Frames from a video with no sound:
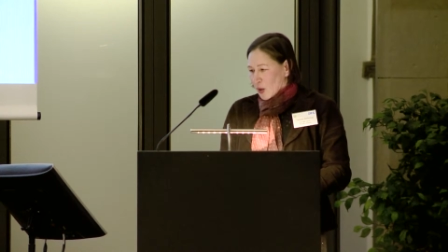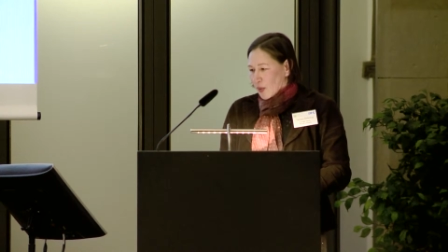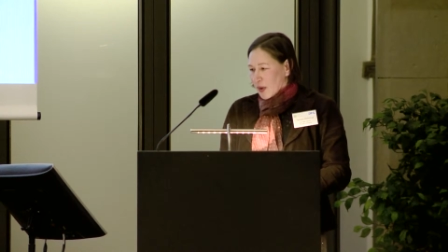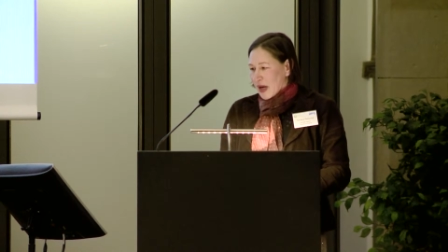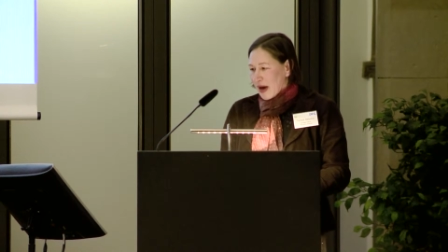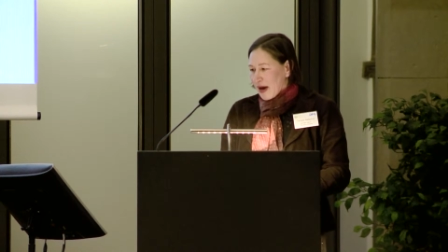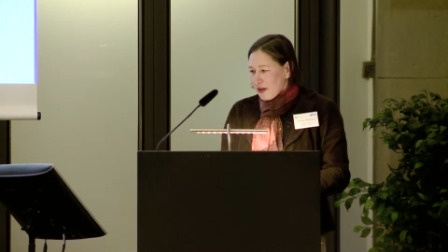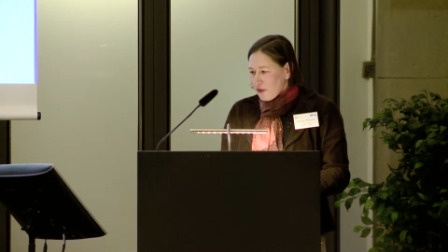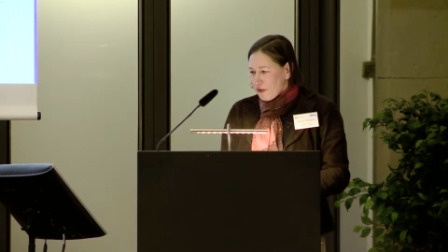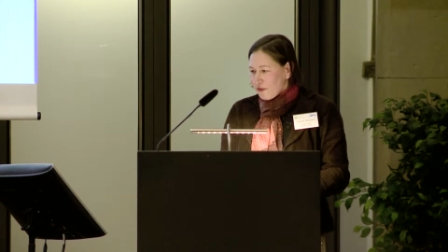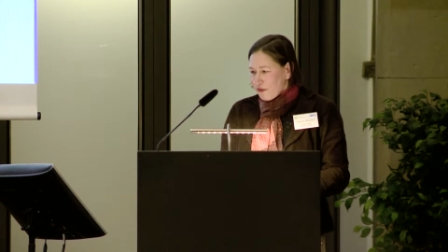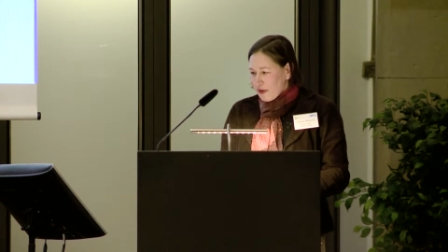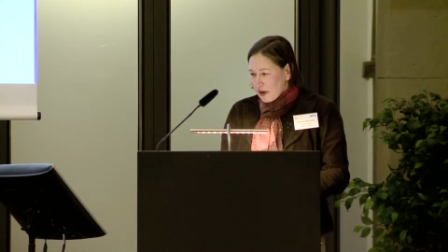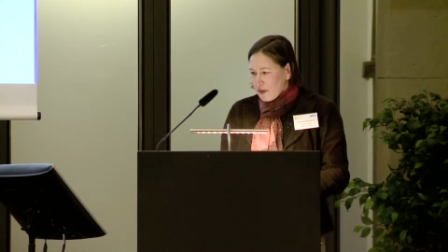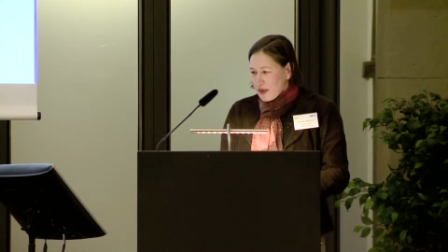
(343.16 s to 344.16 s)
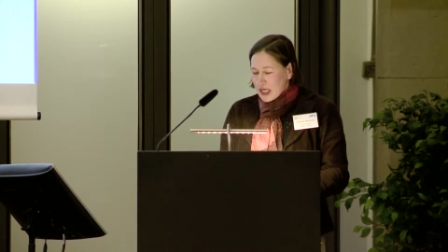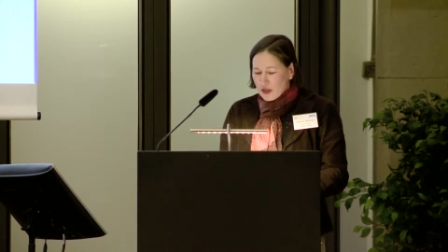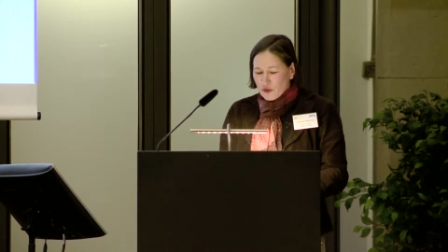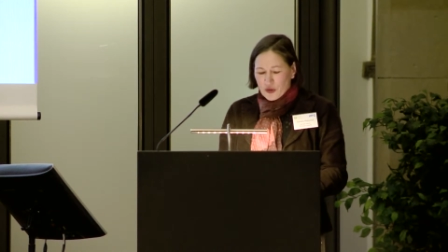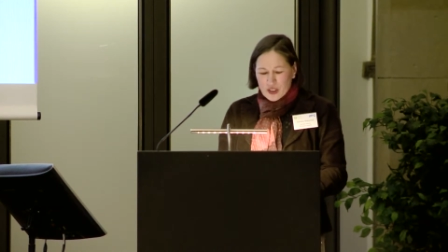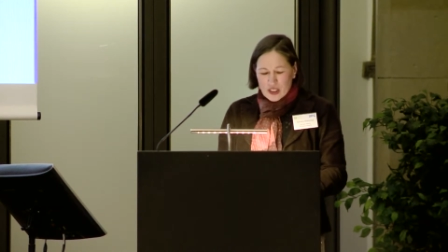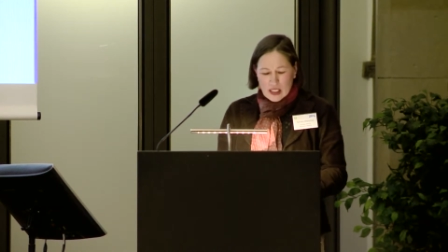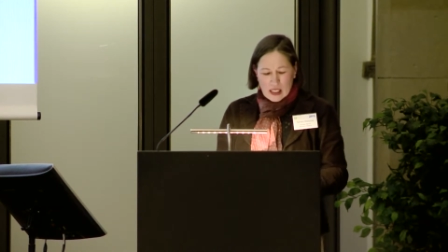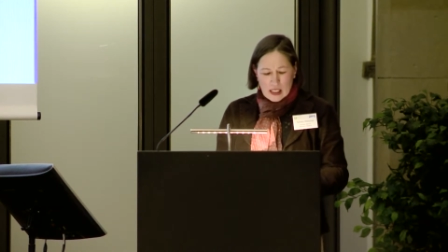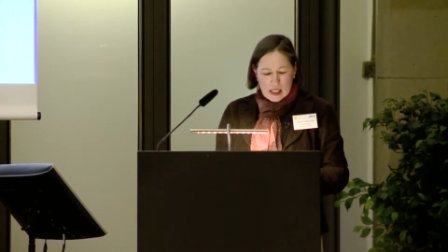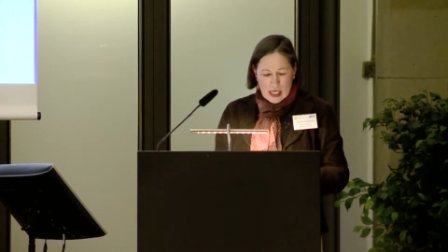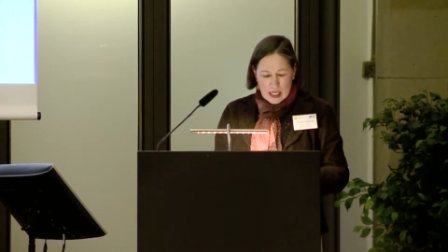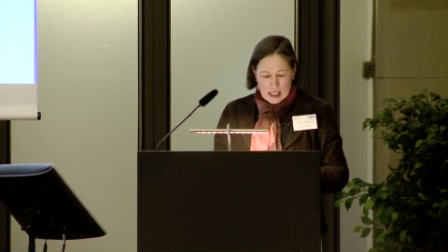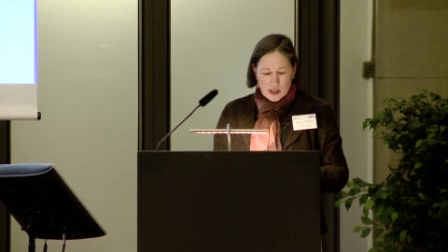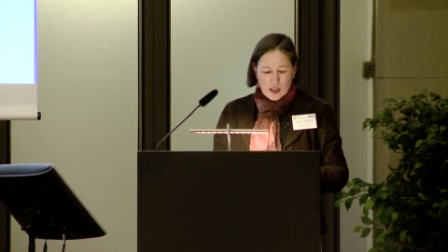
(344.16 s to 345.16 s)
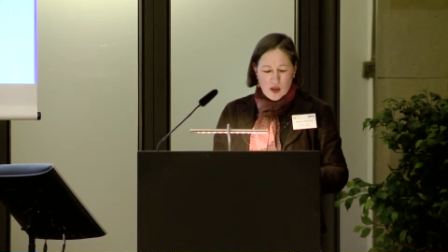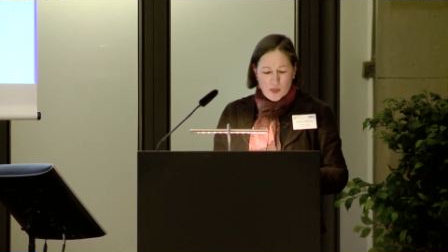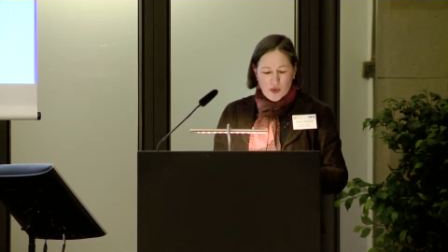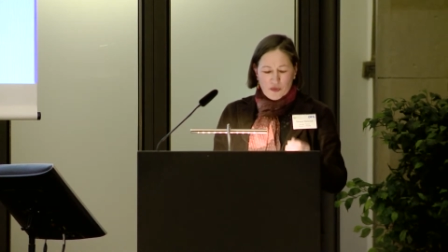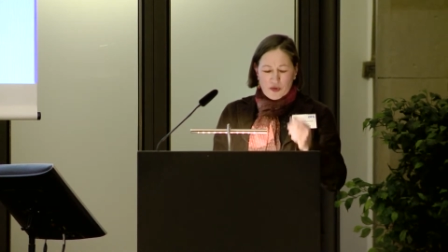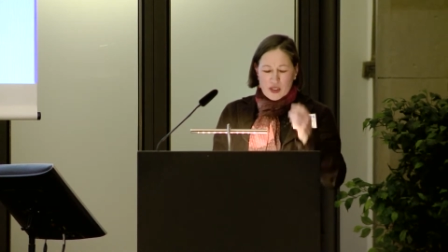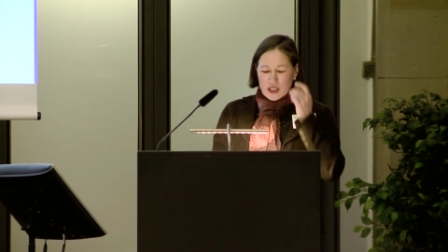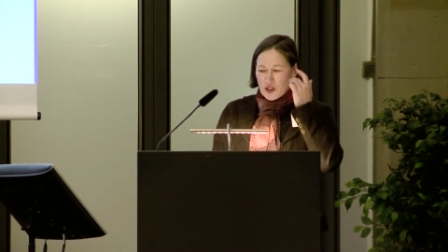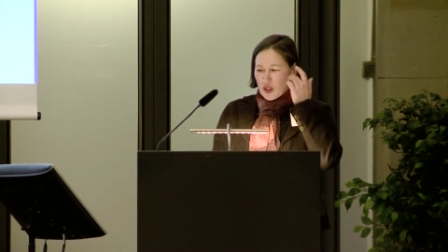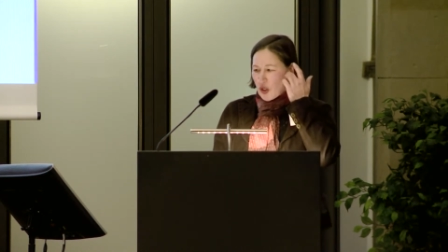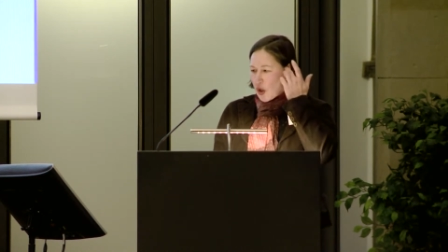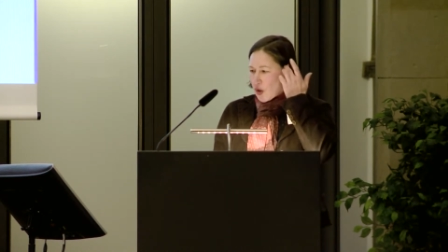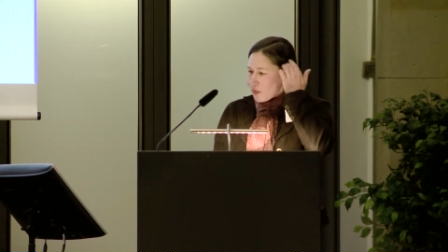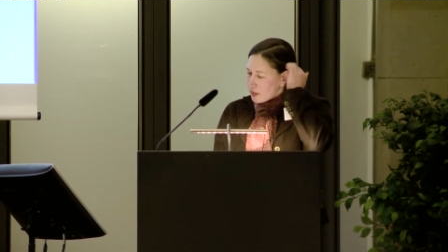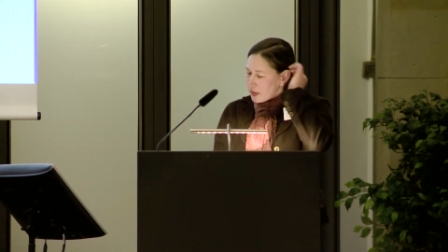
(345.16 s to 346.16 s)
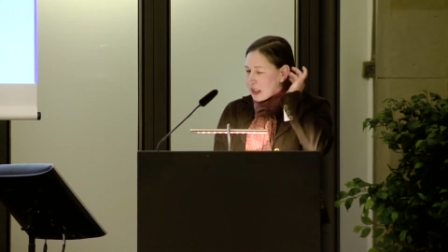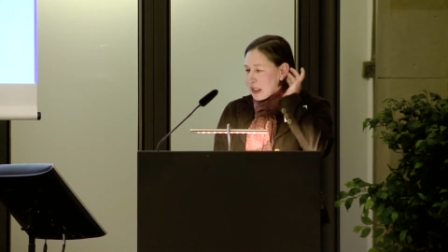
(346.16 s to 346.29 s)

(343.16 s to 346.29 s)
We had a very interesting case a couple of years ago